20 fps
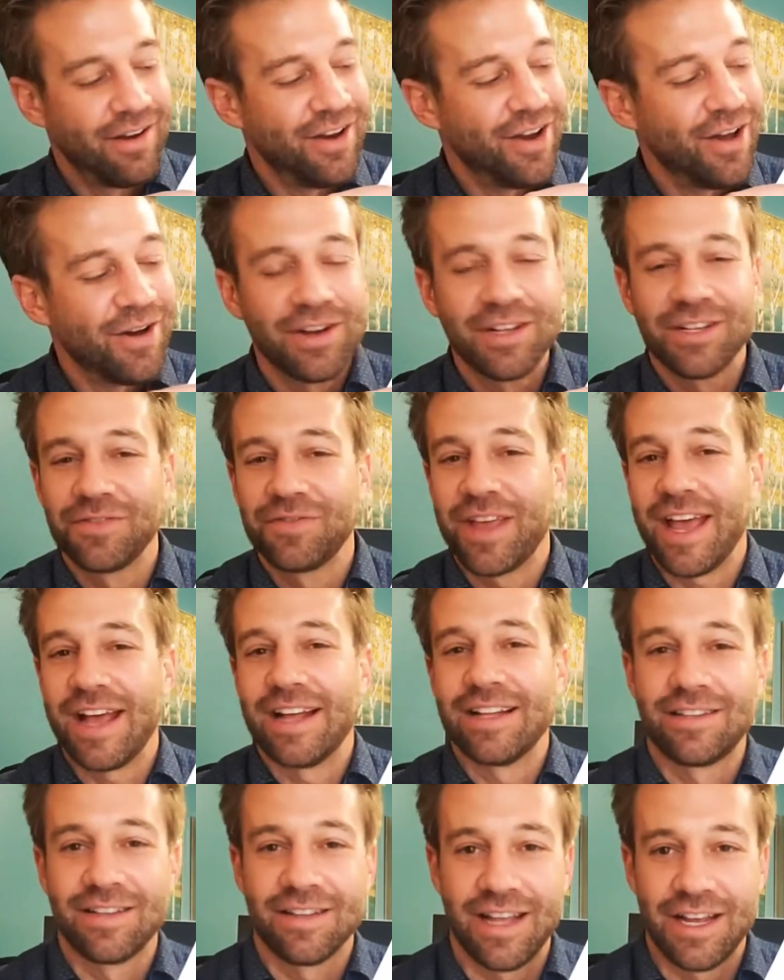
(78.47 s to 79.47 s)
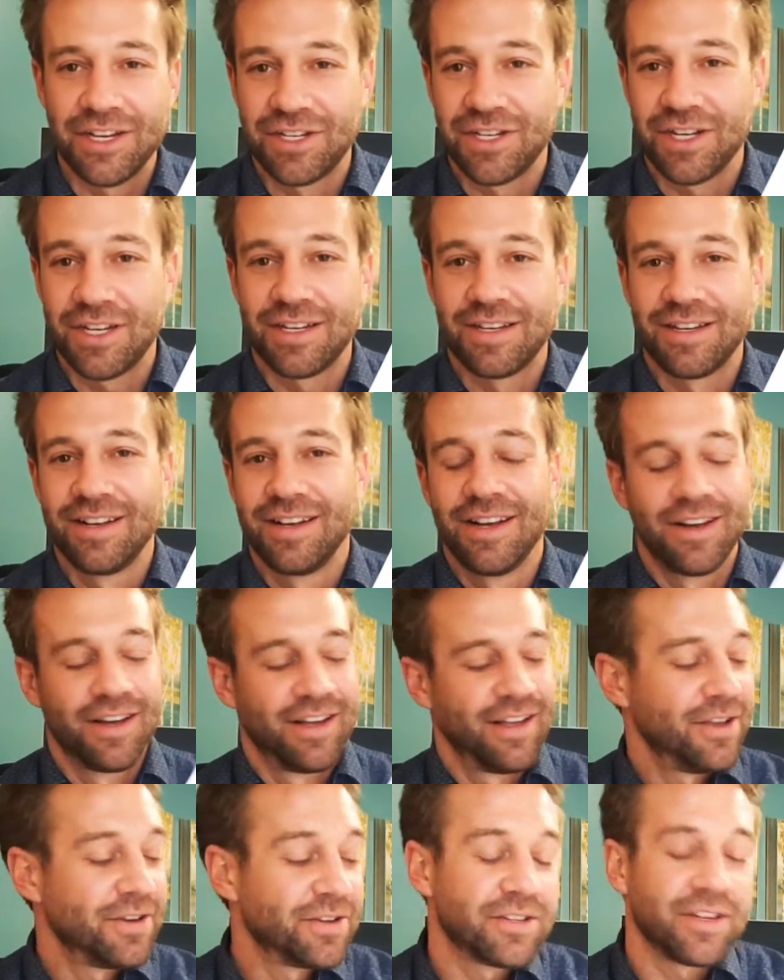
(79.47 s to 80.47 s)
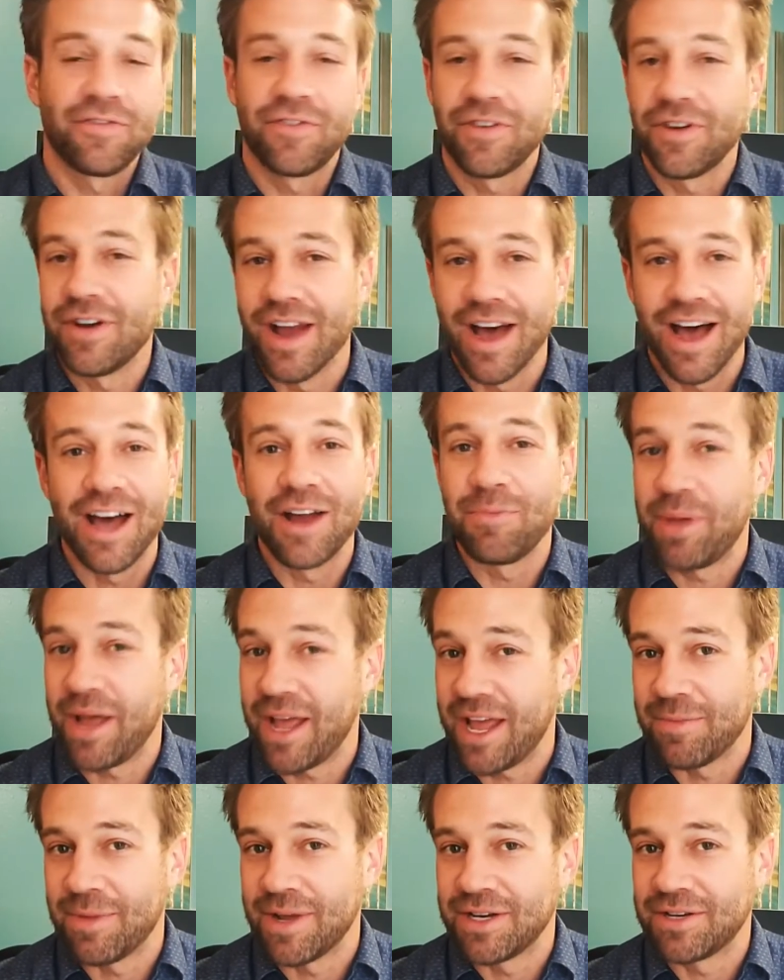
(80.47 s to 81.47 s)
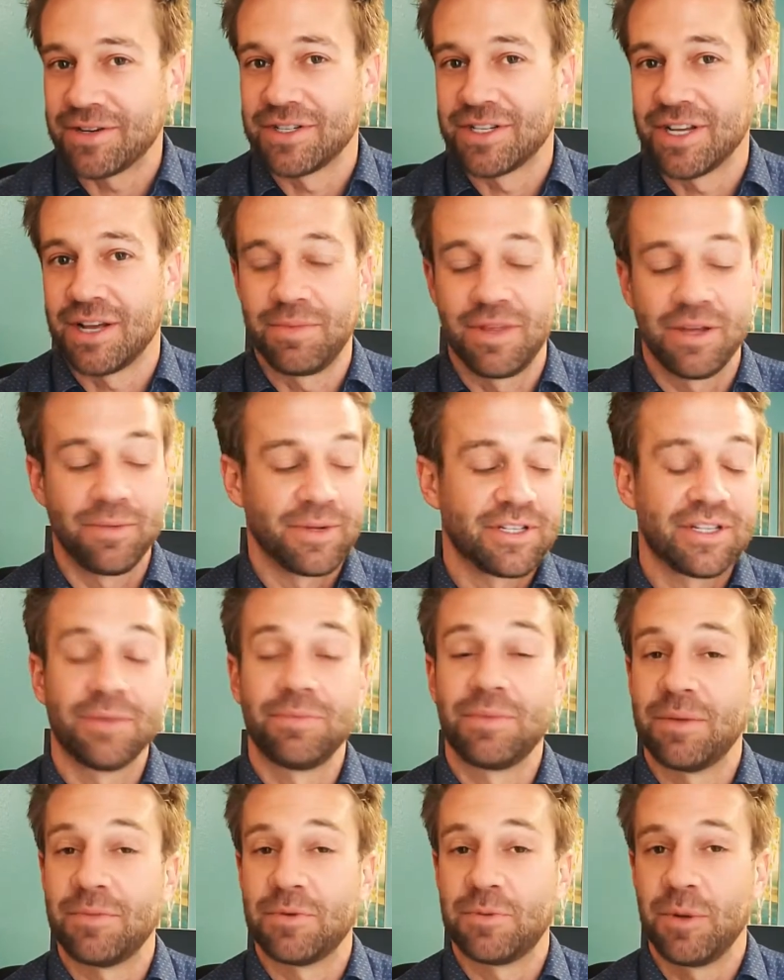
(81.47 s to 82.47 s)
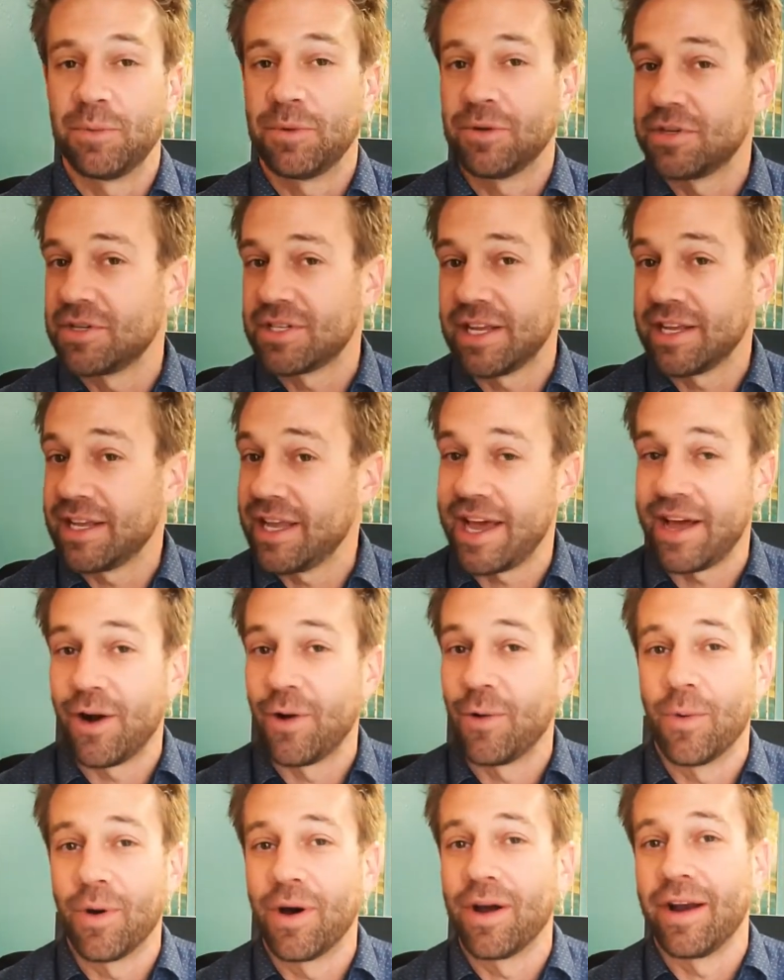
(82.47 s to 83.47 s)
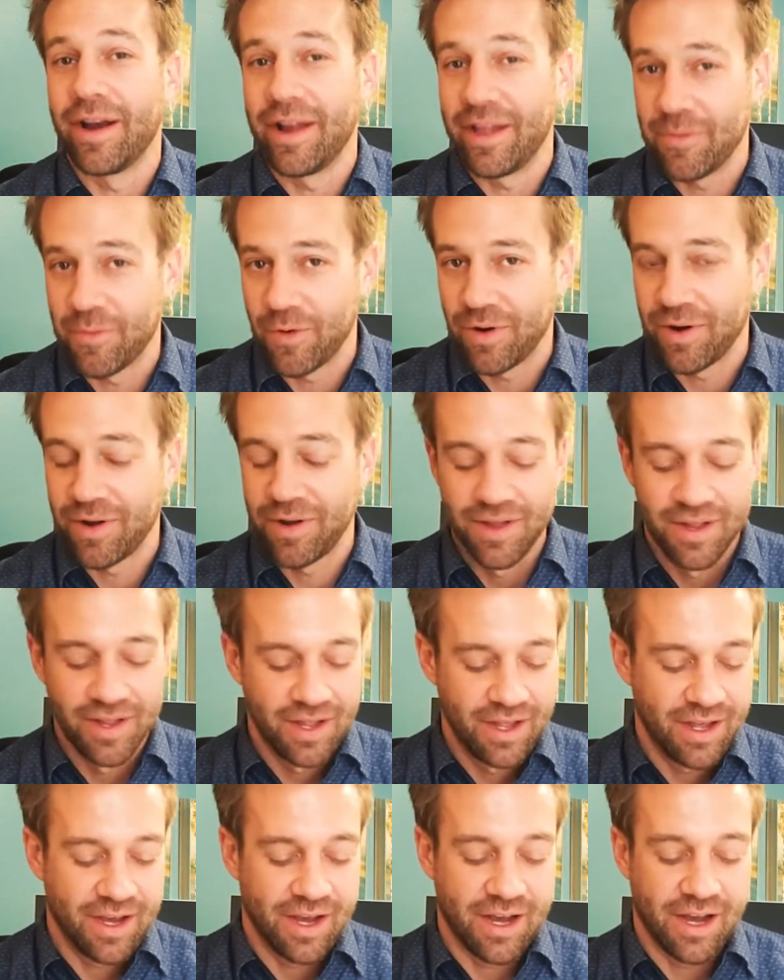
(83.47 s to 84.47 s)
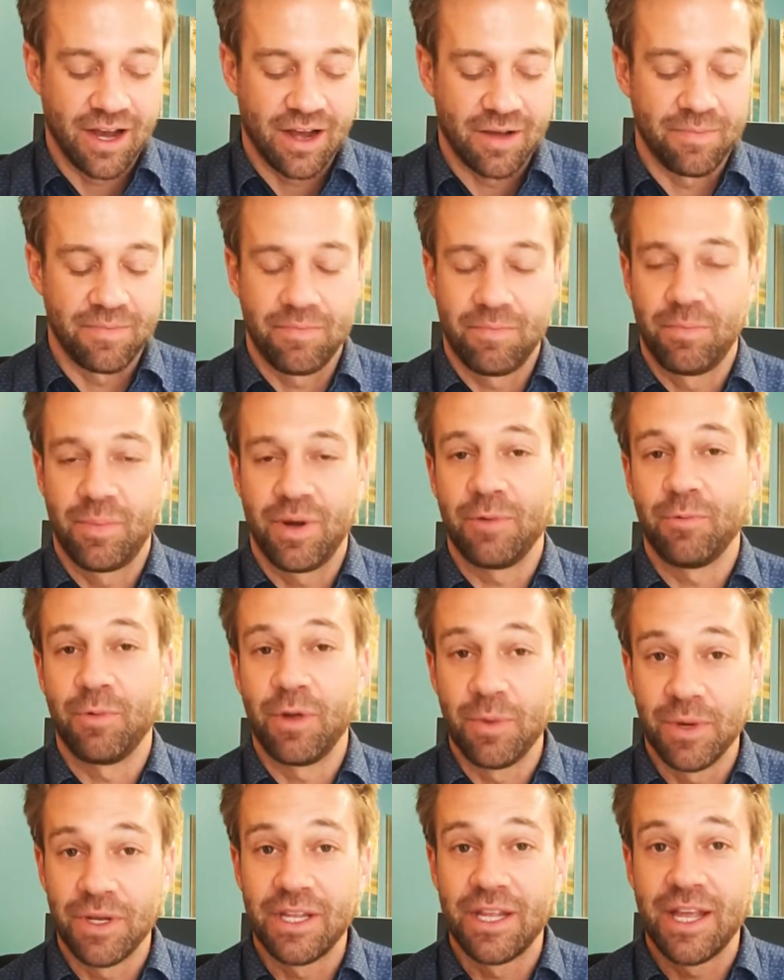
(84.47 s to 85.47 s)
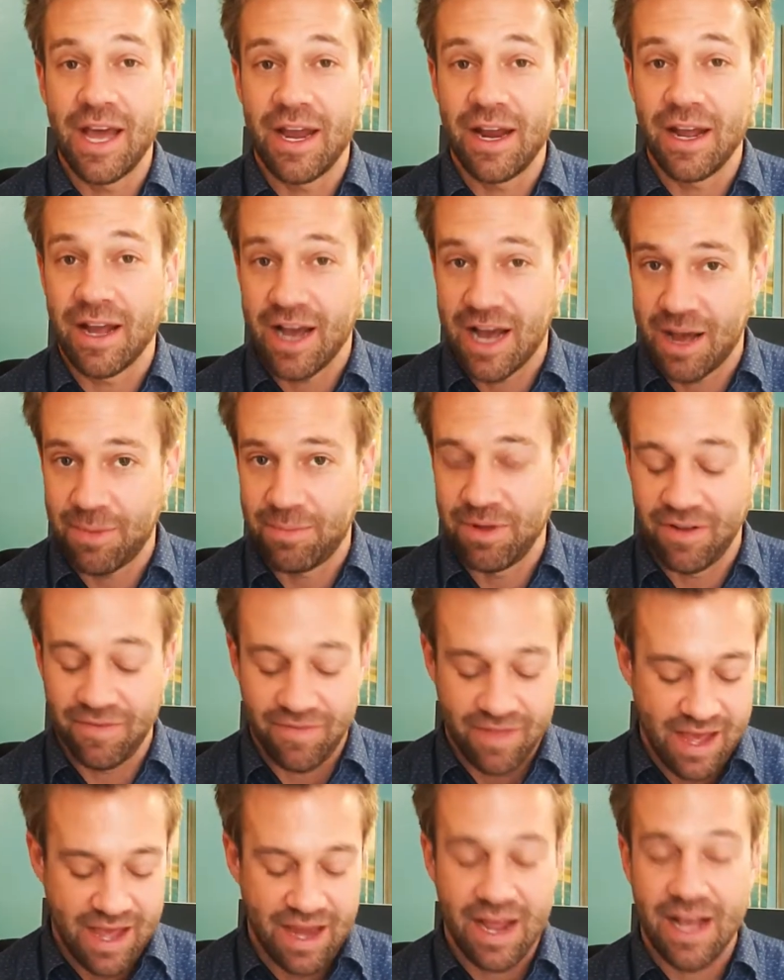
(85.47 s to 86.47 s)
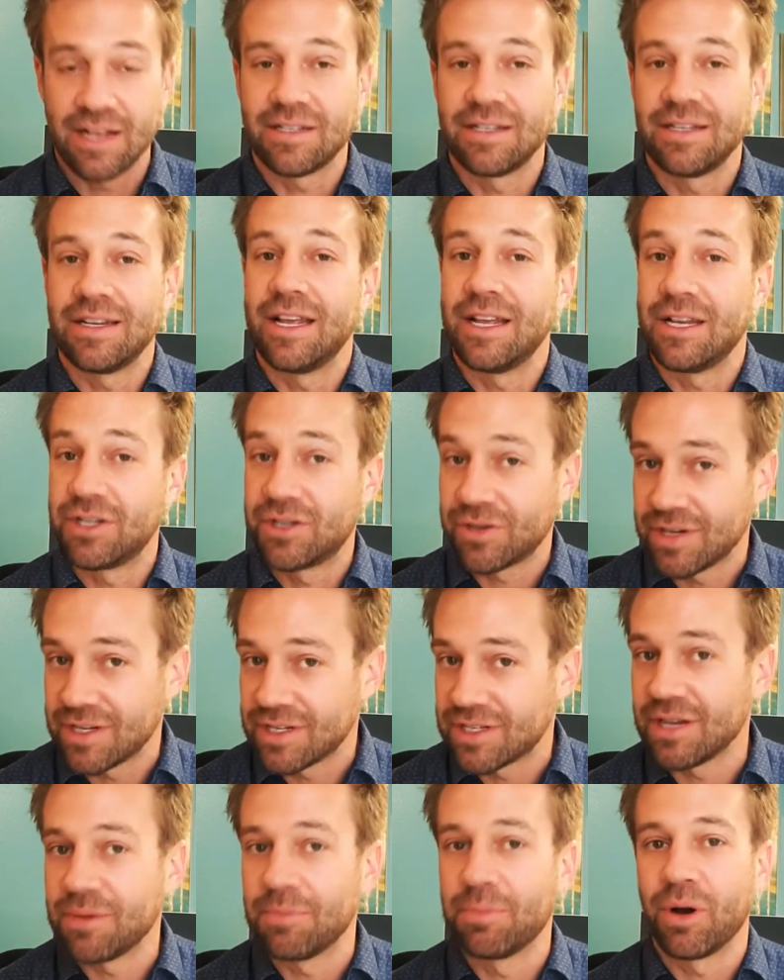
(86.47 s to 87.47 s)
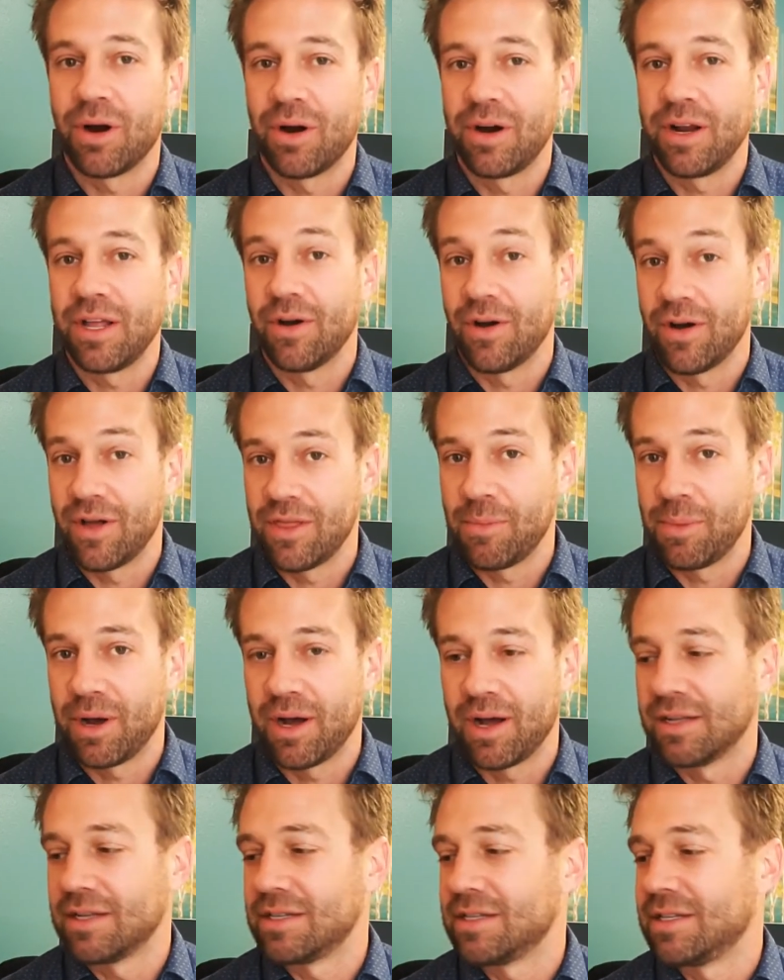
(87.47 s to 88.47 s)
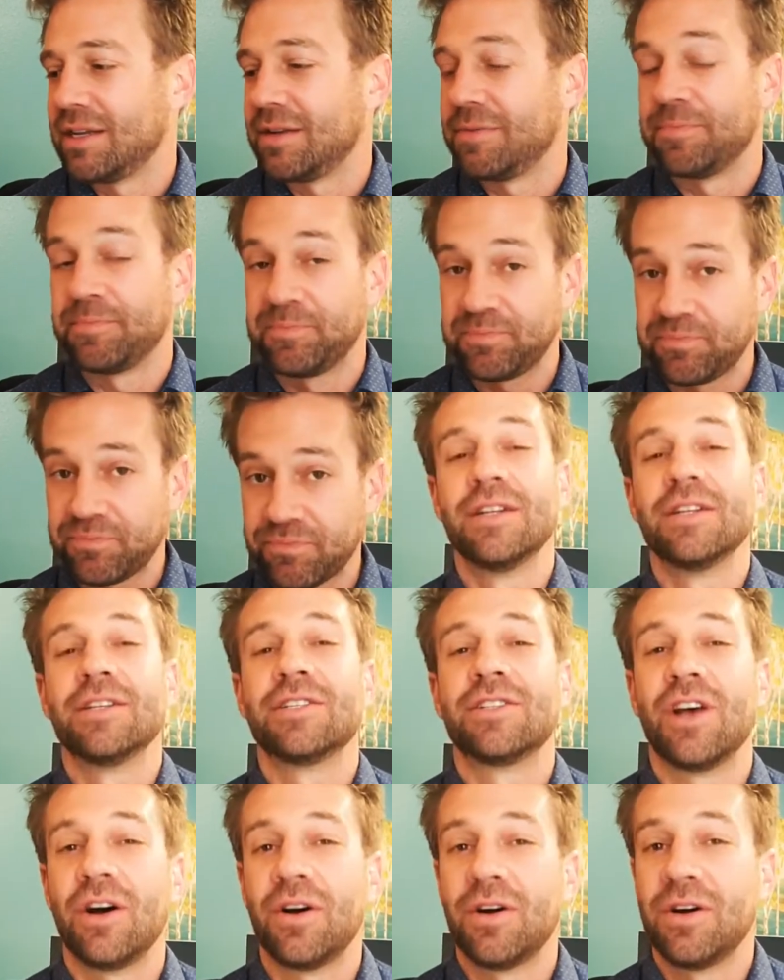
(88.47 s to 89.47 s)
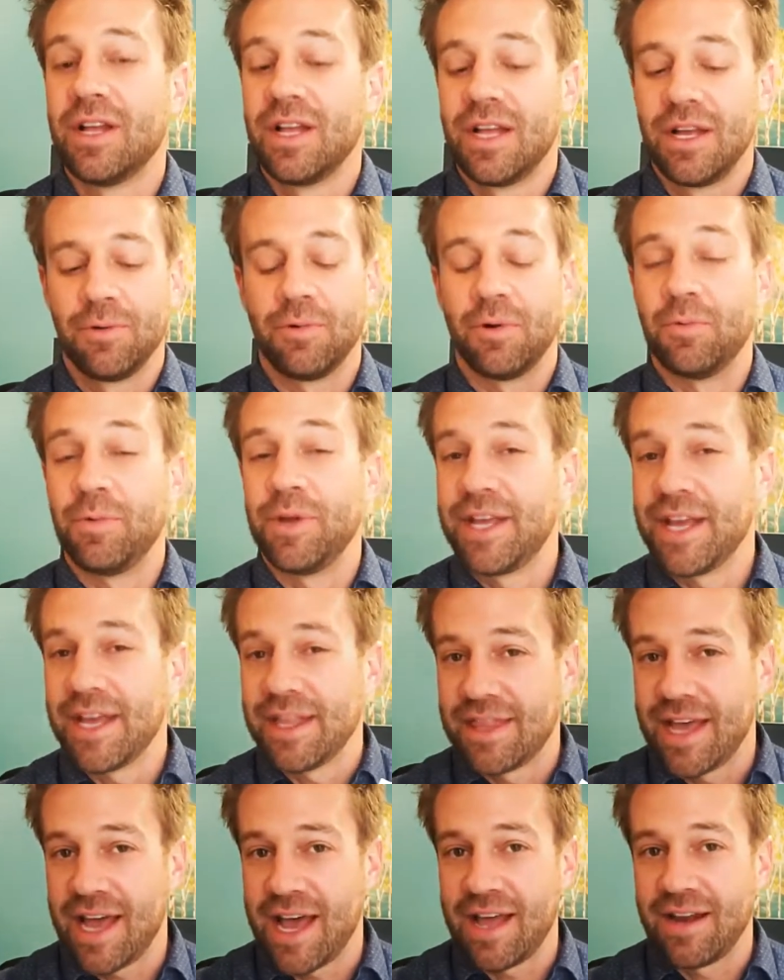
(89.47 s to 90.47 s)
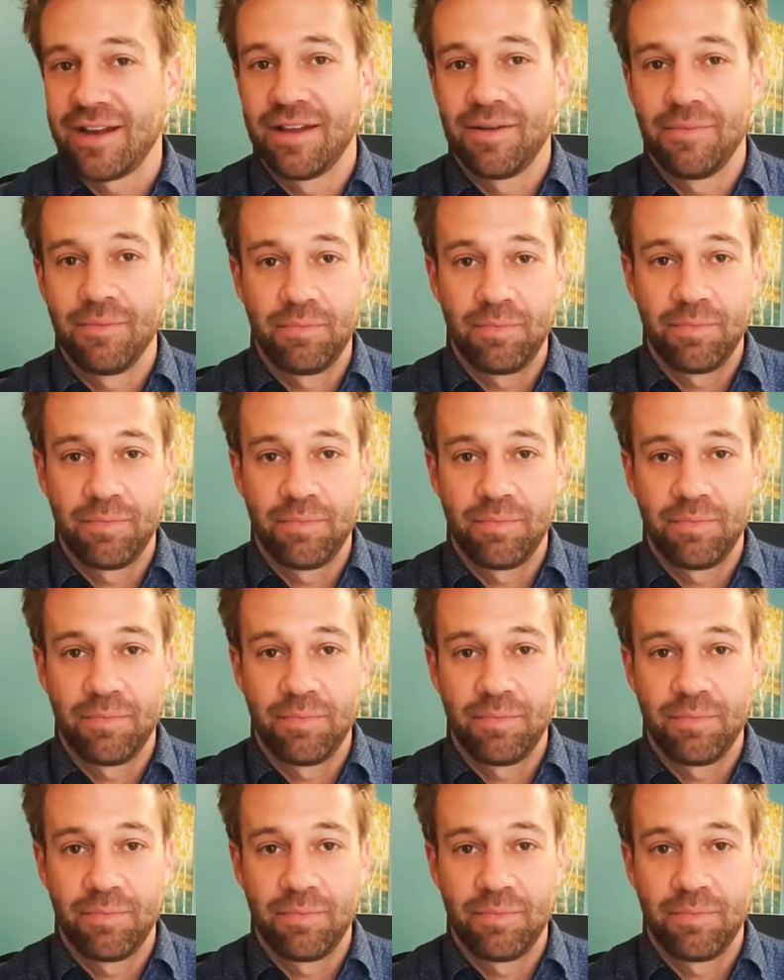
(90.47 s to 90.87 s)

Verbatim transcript: Notice of cancellation, usually for non-payment or something, but sometimes people are just like, yeah, I don't want it um, but we would get a copy of that as an interested party on the policy. So when we get that,